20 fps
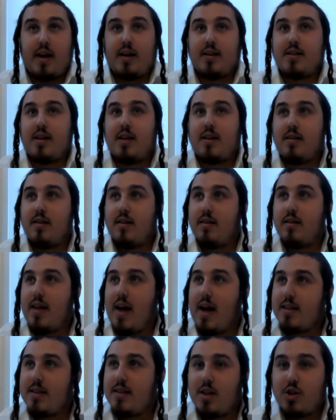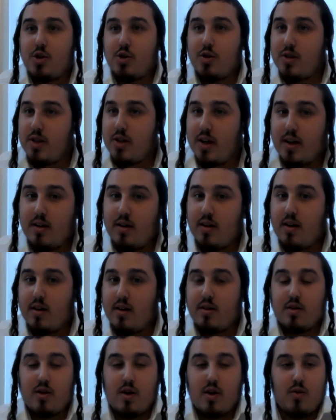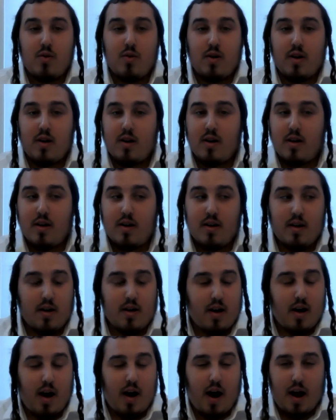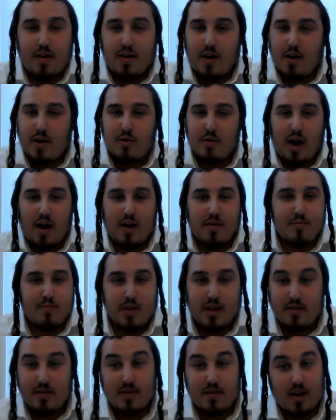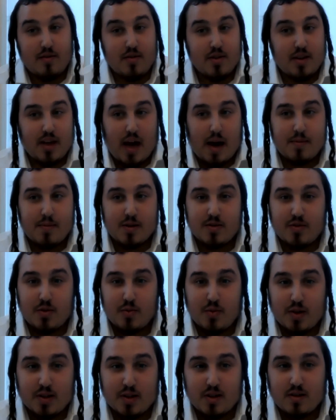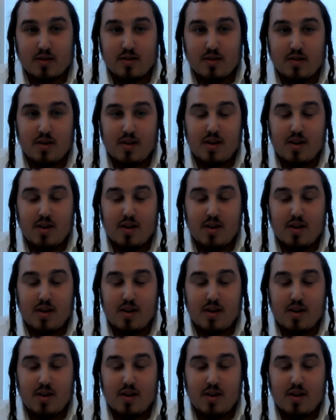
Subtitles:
And I said, "That's interesting. You know, I believe that everything happens for a reason.